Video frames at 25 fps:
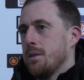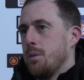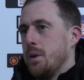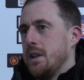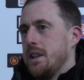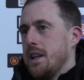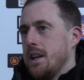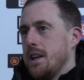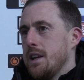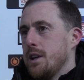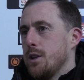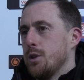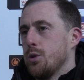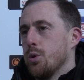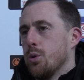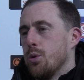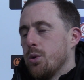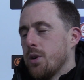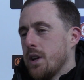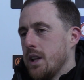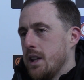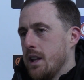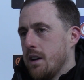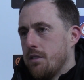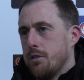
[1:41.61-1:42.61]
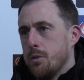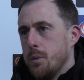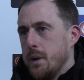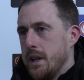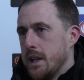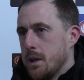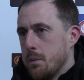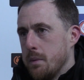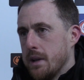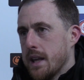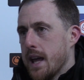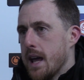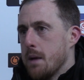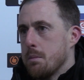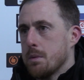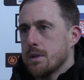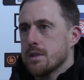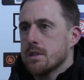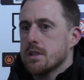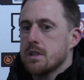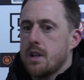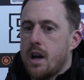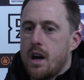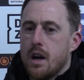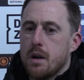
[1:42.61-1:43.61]
We did it at Dorking the other week and we came
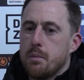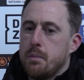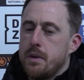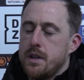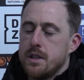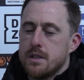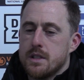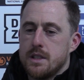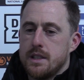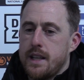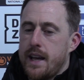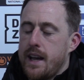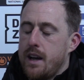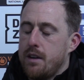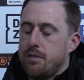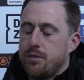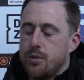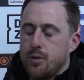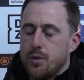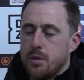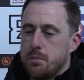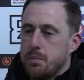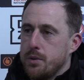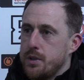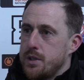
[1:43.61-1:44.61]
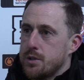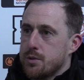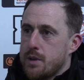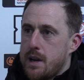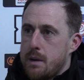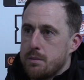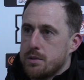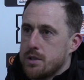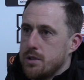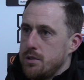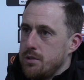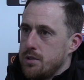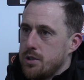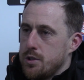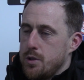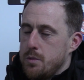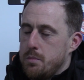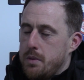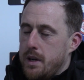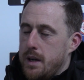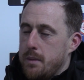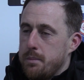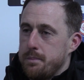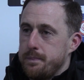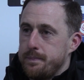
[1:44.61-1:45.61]
unstuck, but today I thought the boys were absolutely
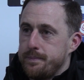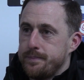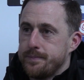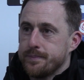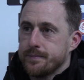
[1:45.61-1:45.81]
superb.